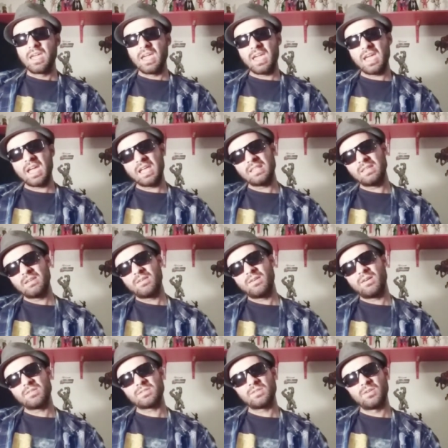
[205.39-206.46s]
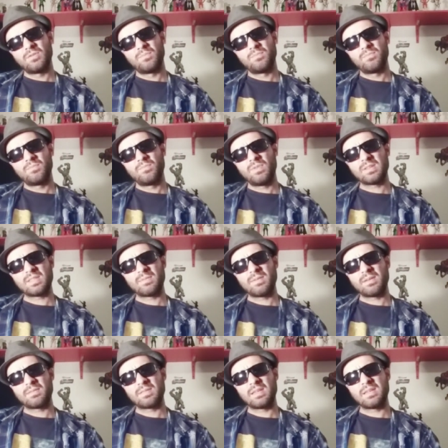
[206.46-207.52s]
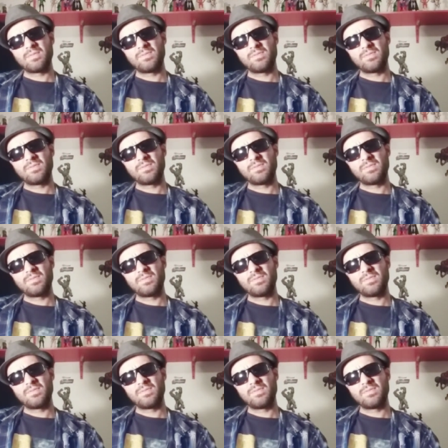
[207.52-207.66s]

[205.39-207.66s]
And also, one time I think